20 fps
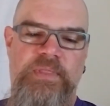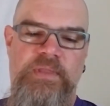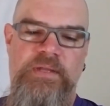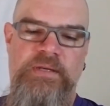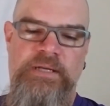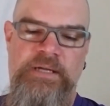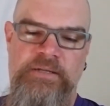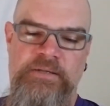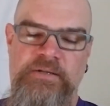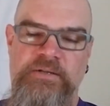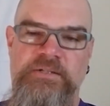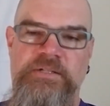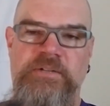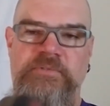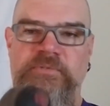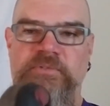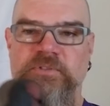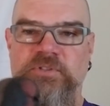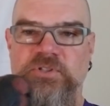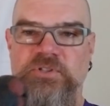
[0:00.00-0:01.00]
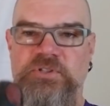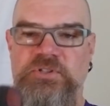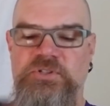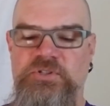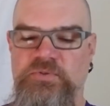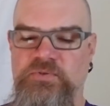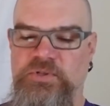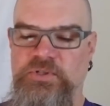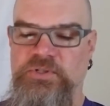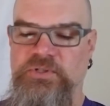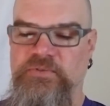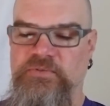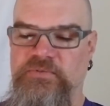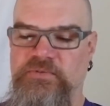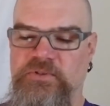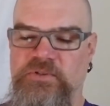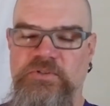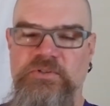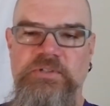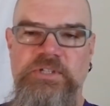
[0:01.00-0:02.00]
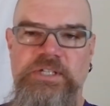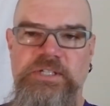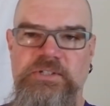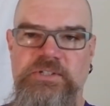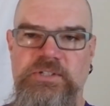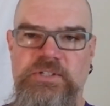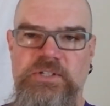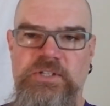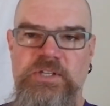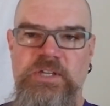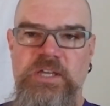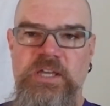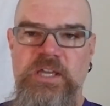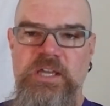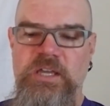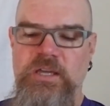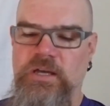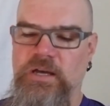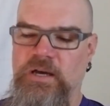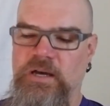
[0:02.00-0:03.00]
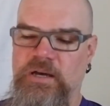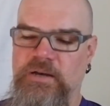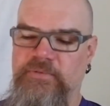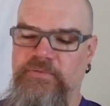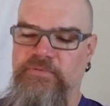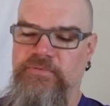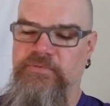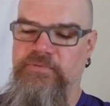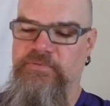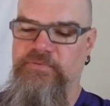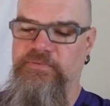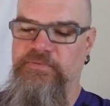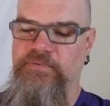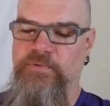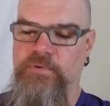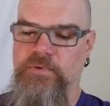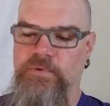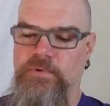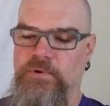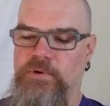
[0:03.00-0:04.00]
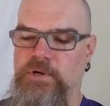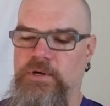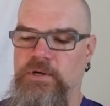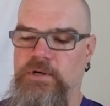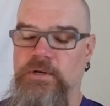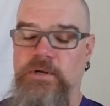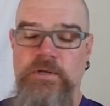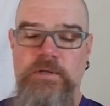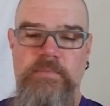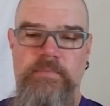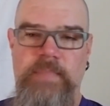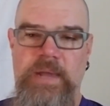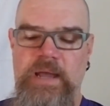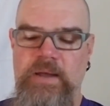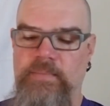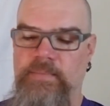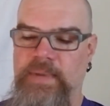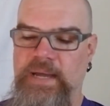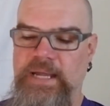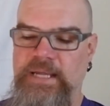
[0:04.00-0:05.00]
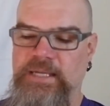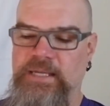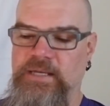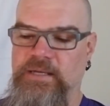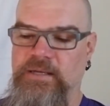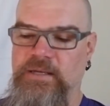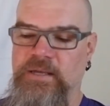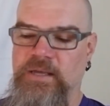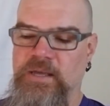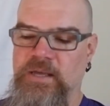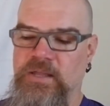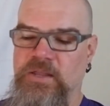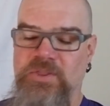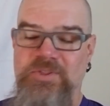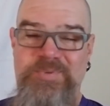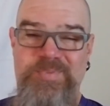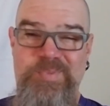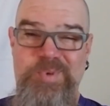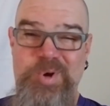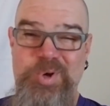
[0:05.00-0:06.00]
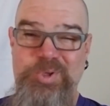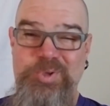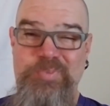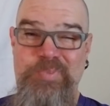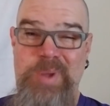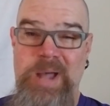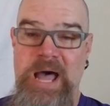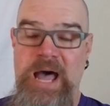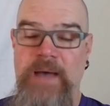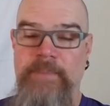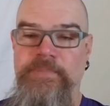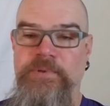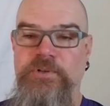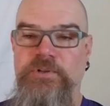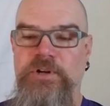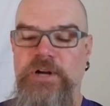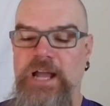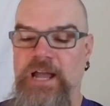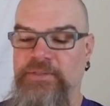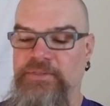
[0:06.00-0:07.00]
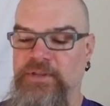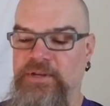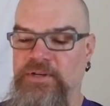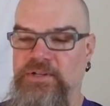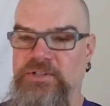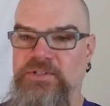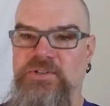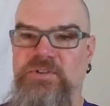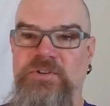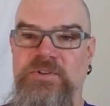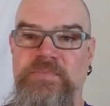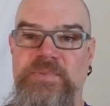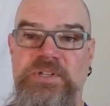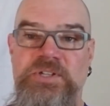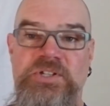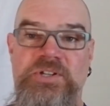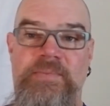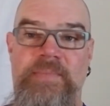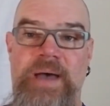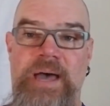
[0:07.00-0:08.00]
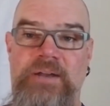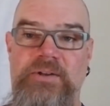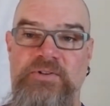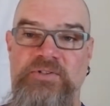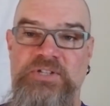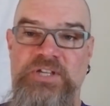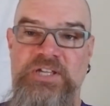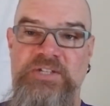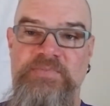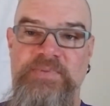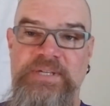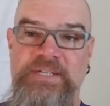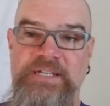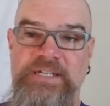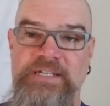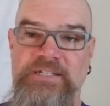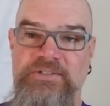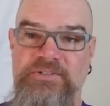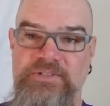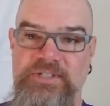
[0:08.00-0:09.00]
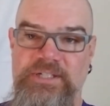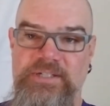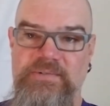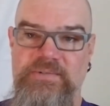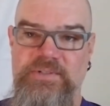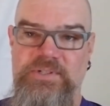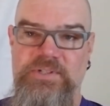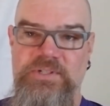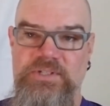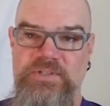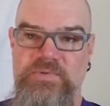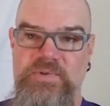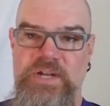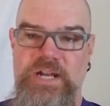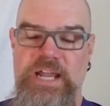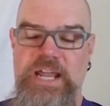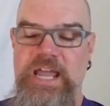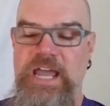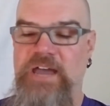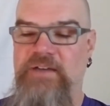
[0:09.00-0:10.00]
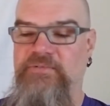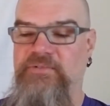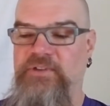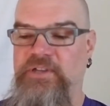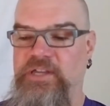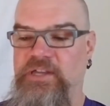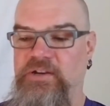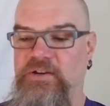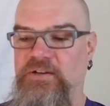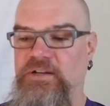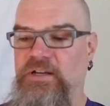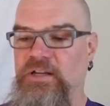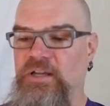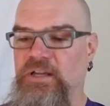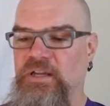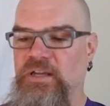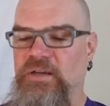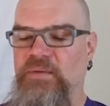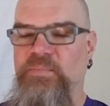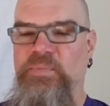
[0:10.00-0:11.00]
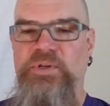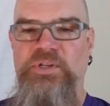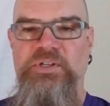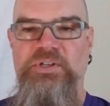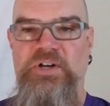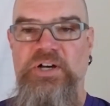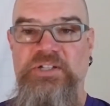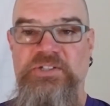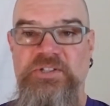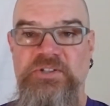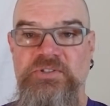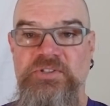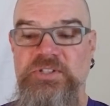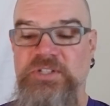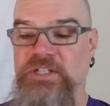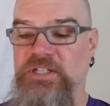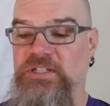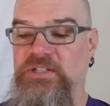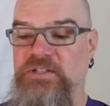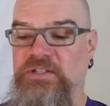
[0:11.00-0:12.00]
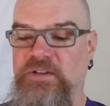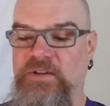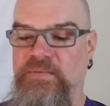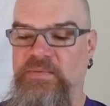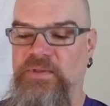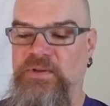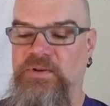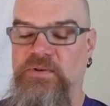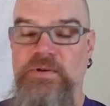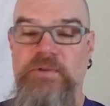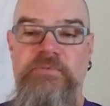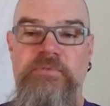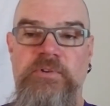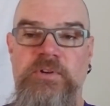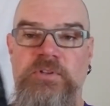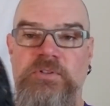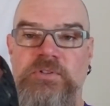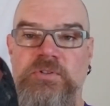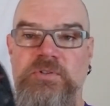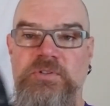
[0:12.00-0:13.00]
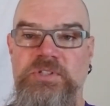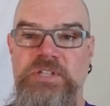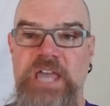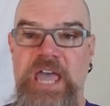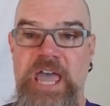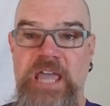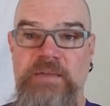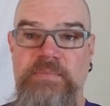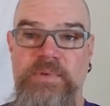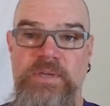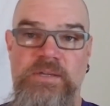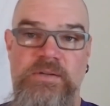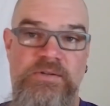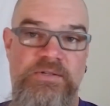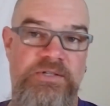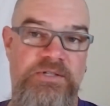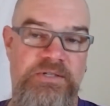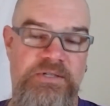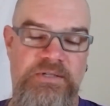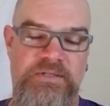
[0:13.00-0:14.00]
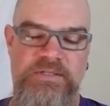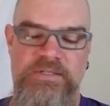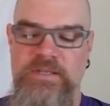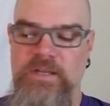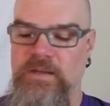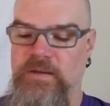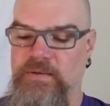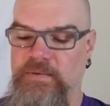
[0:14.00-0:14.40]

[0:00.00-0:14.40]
now there are different sorts of cleats for mountain biking. The most popular out there is going to be Shimano's SPD cleat, which is what I have here. But you also see some that are referred to as egg beaters, because